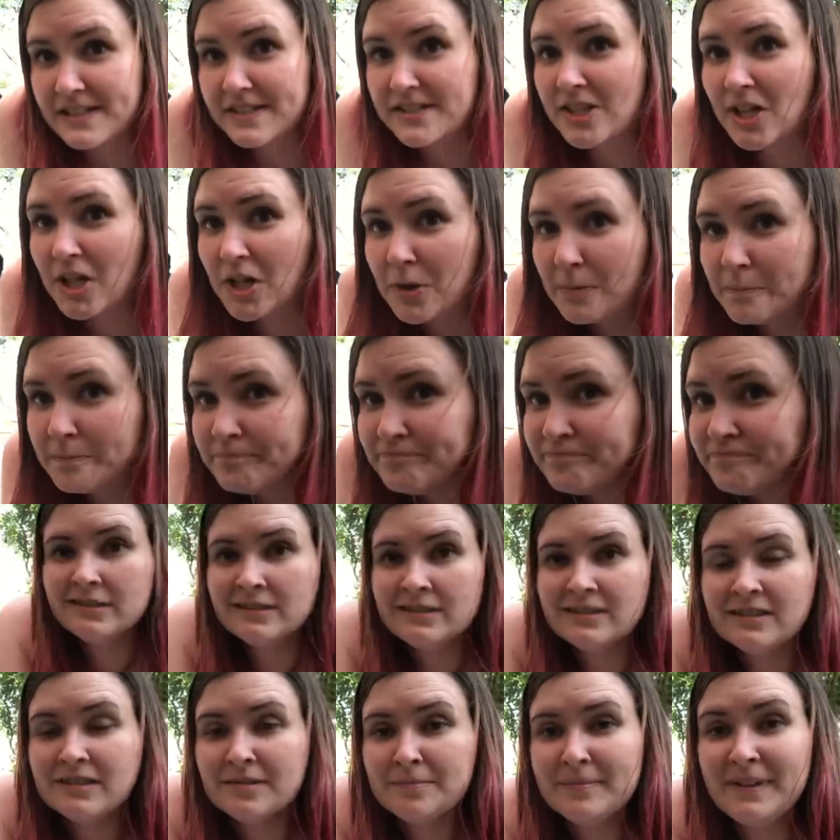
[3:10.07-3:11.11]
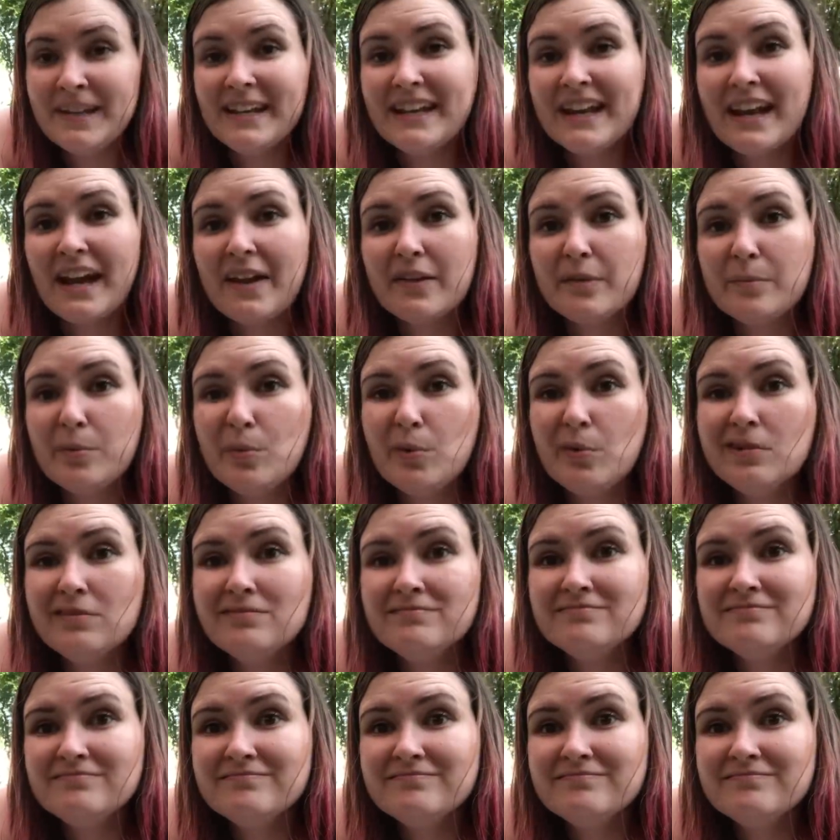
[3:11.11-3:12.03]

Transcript: so I'm gonna get out of the pool.